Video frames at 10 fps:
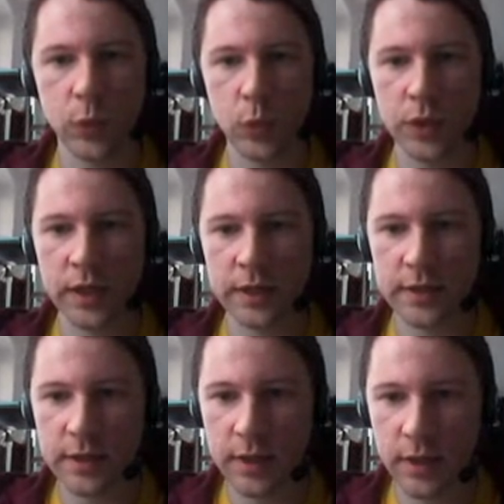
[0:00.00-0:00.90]
we can
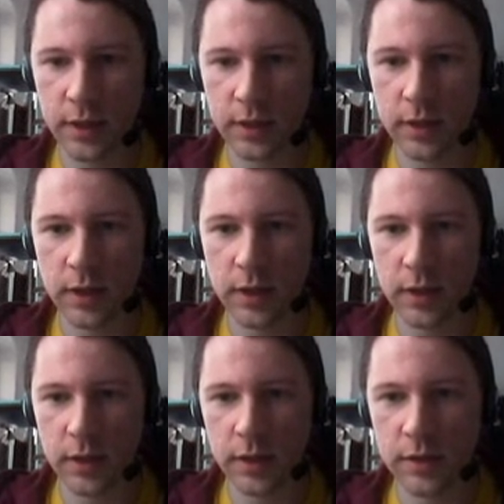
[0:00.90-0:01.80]
see that
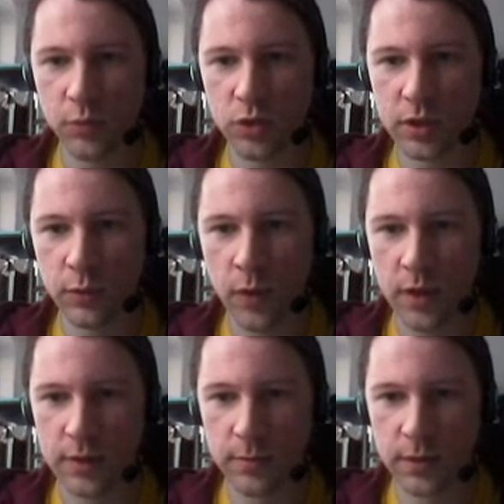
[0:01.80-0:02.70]
it's mostly
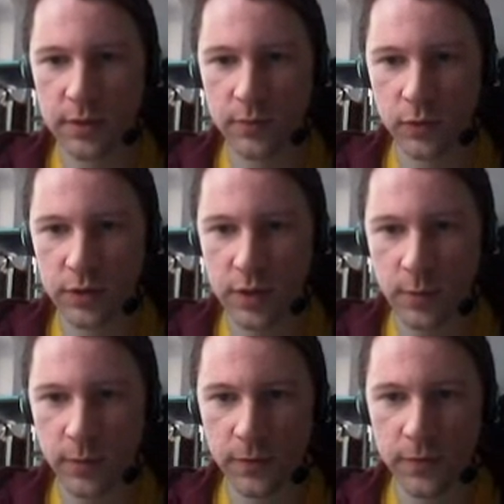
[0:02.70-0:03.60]
ones, but for
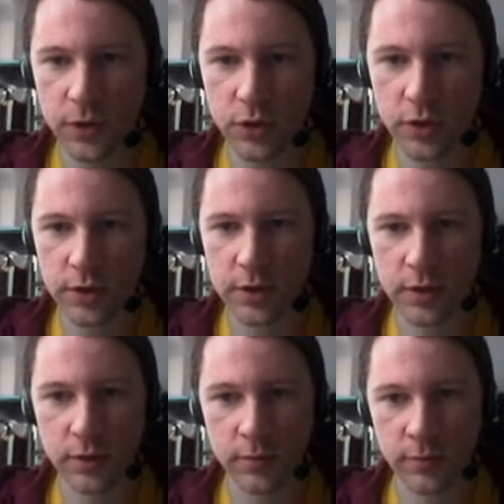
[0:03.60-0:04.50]
some of the
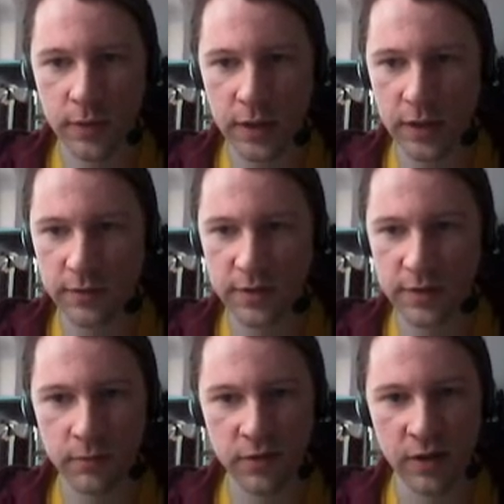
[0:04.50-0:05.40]
features we have
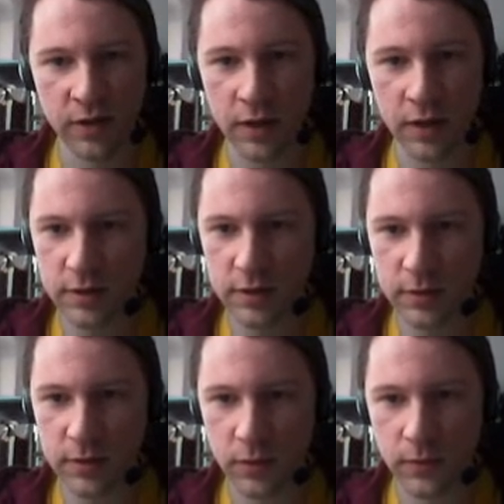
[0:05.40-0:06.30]
something
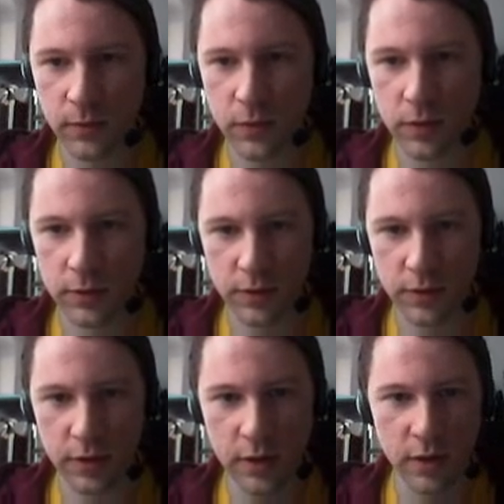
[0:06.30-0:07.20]
else, not 4, so
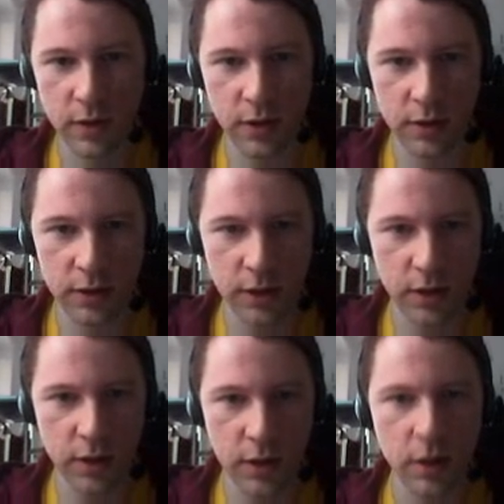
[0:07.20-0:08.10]
here and
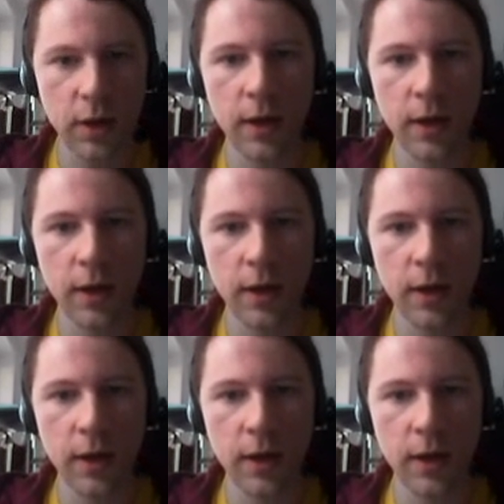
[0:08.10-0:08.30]
here.